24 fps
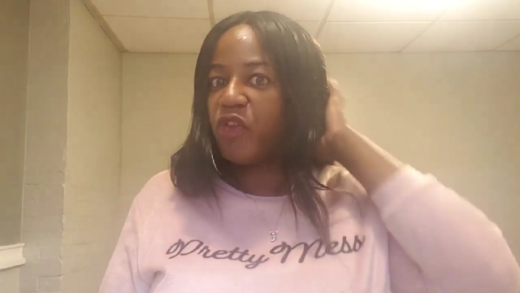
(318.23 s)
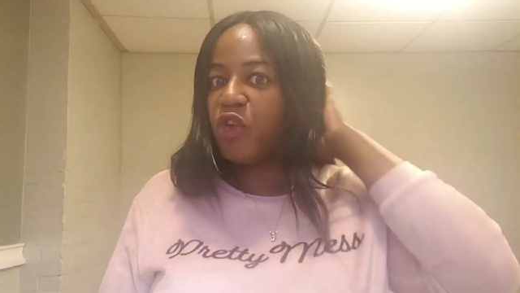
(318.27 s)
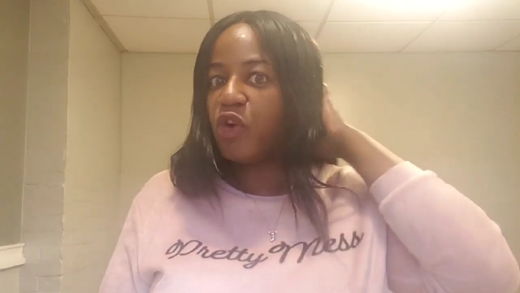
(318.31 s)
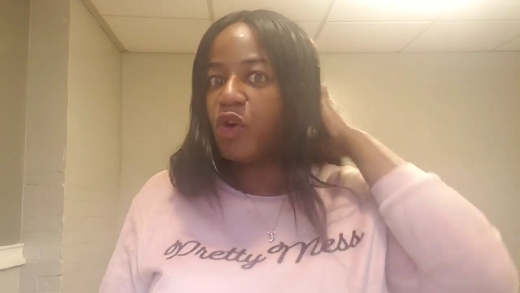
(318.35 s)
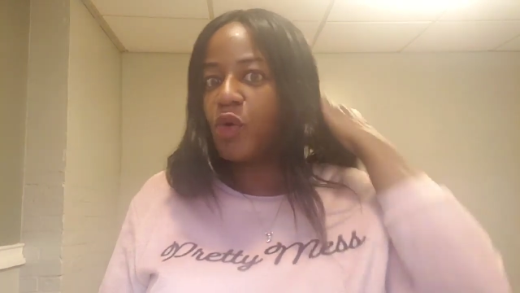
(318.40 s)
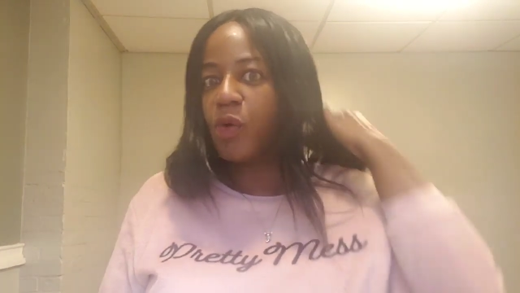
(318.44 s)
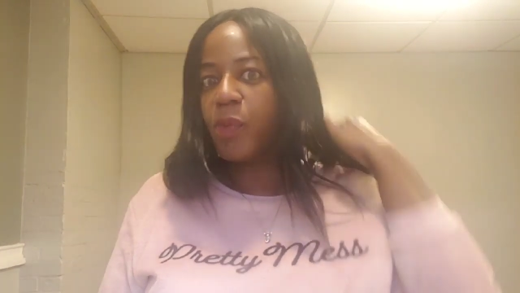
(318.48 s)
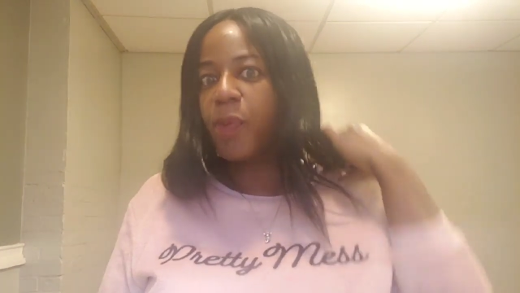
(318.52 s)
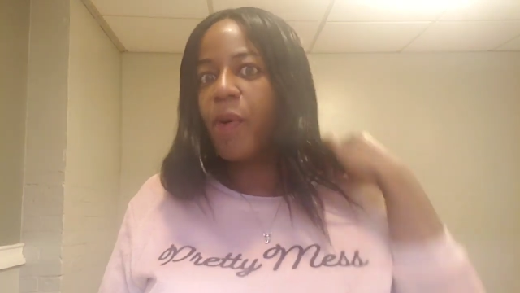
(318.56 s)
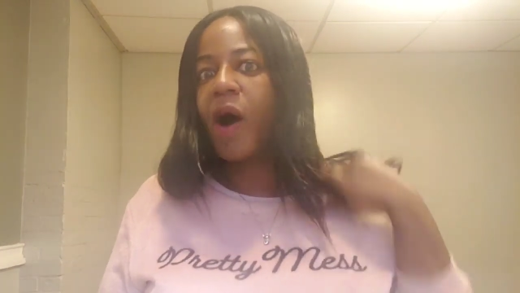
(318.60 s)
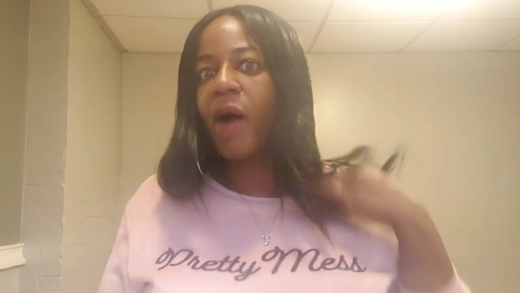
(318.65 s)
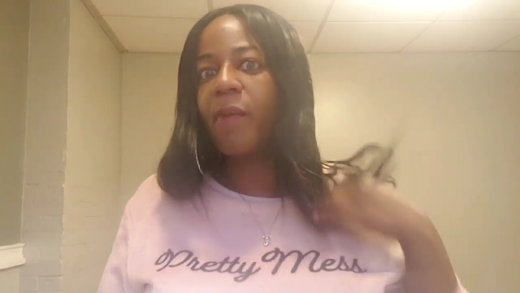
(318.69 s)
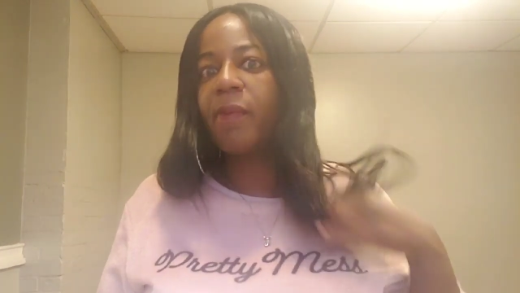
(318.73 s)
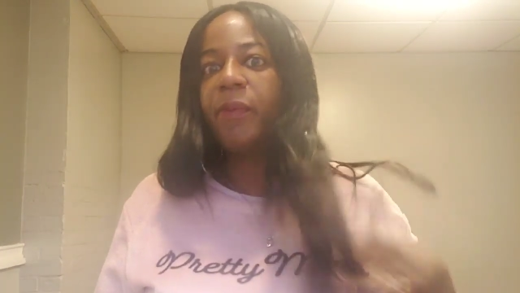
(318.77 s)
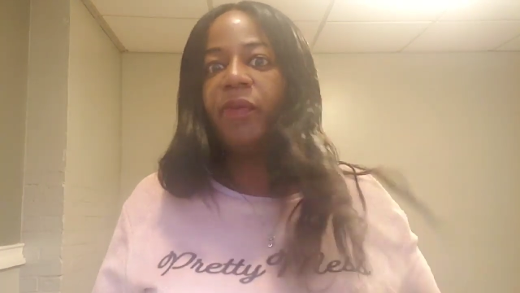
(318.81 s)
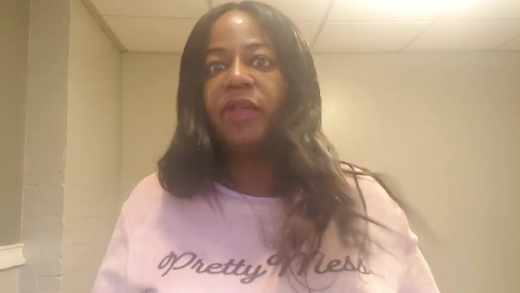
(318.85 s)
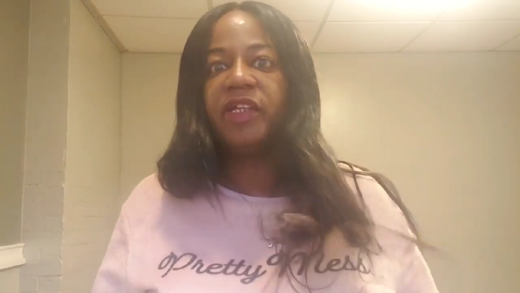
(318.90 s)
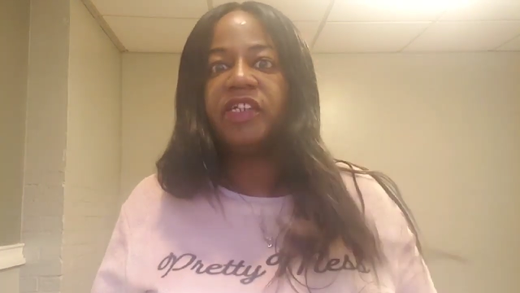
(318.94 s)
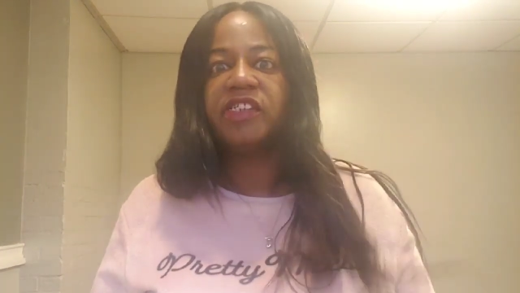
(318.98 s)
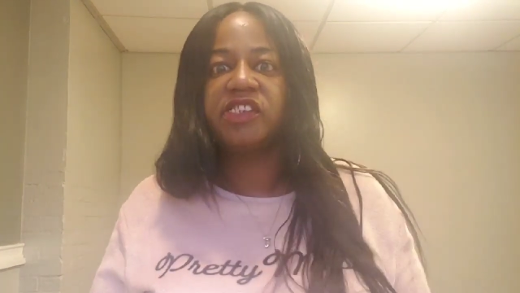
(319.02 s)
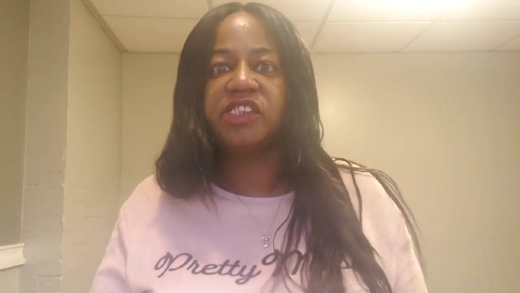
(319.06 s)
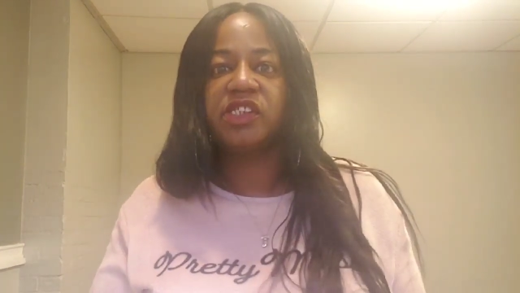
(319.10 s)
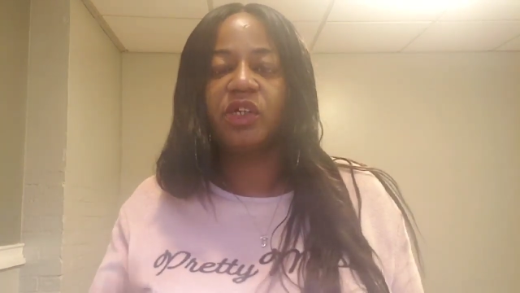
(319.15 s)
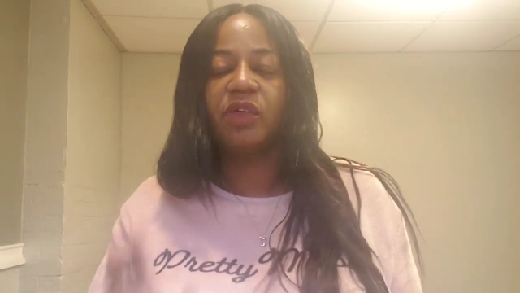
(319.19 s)
You are
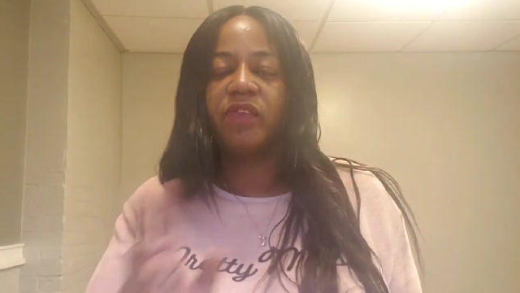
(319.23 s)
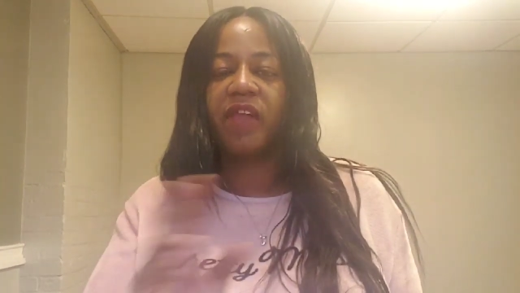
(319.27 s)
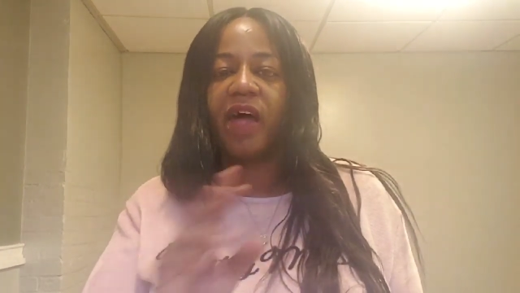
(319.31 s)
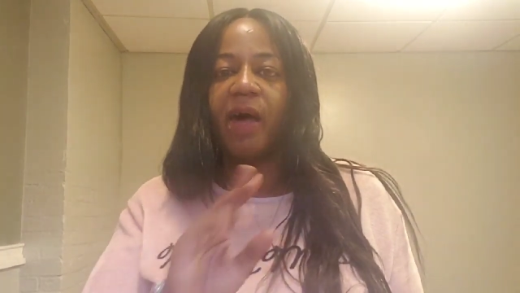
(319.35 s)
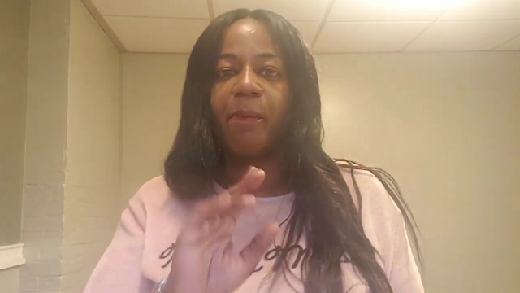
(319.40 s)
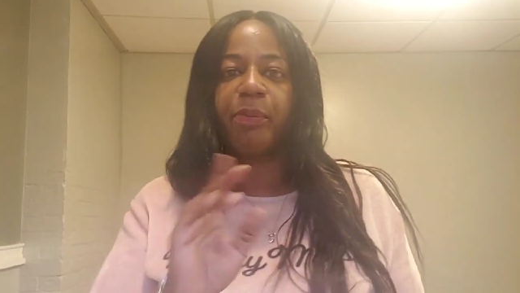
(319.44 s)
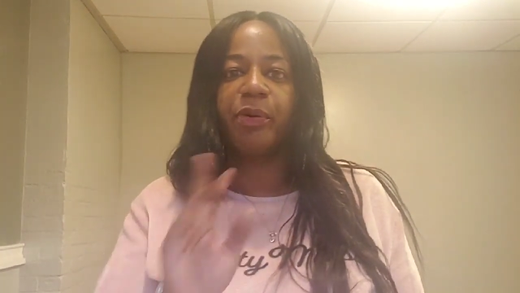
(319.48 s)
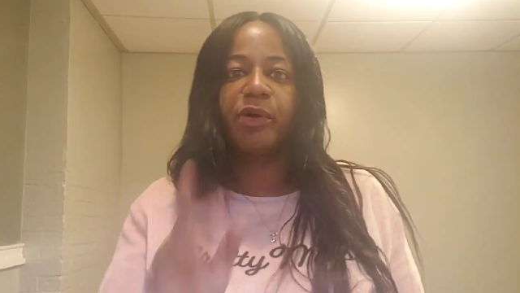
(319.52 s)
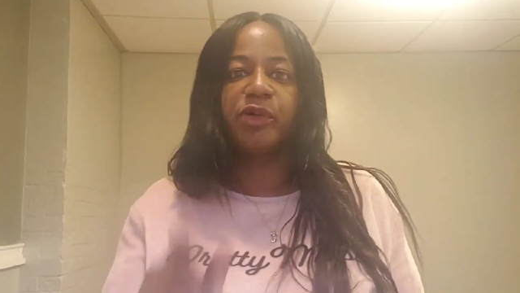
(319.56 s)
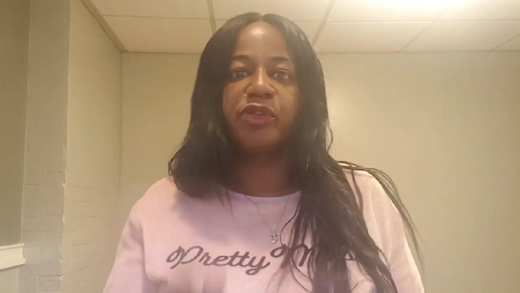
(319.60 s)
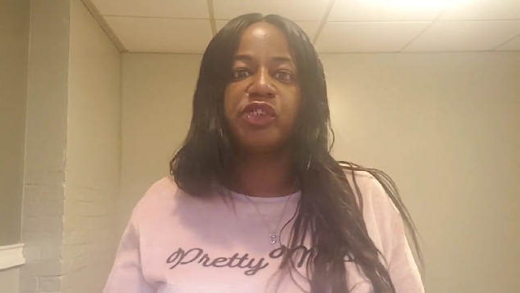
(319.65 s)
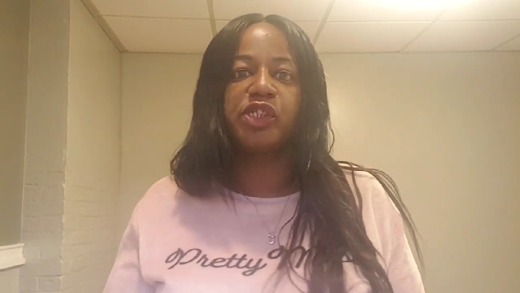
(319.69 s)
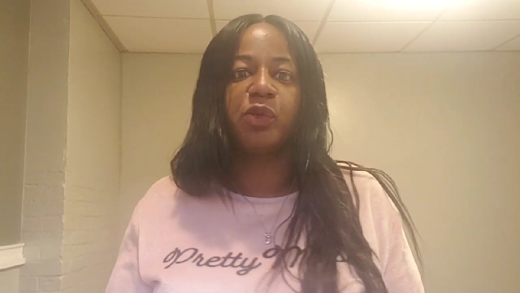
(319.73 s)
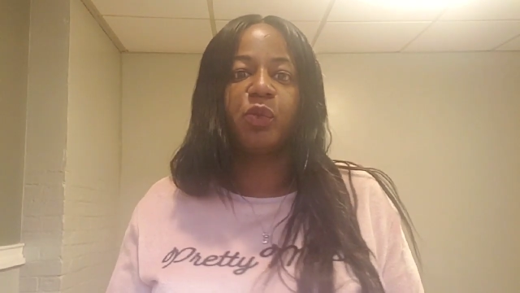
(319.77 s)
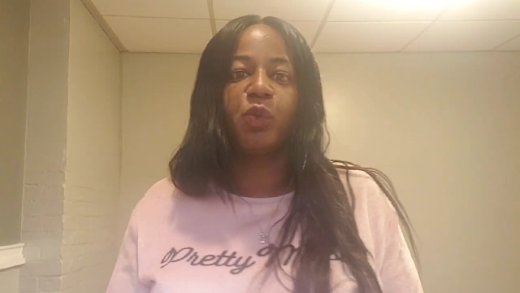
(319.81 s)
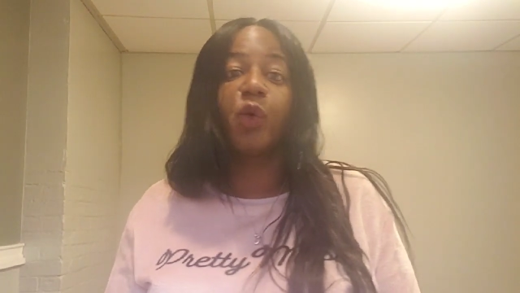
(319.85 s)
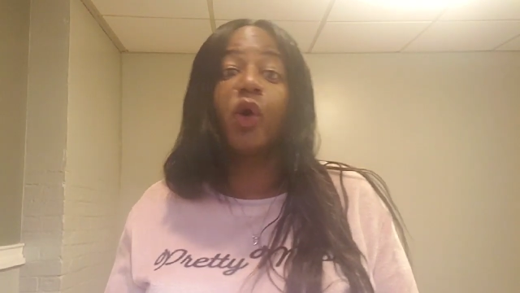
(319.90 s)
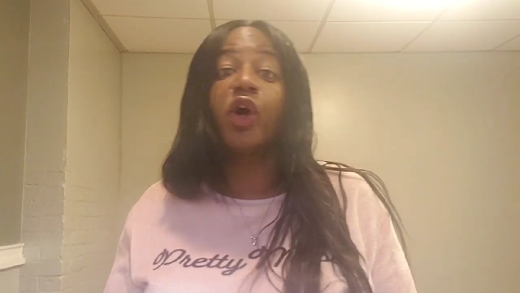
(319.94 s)
probably still that person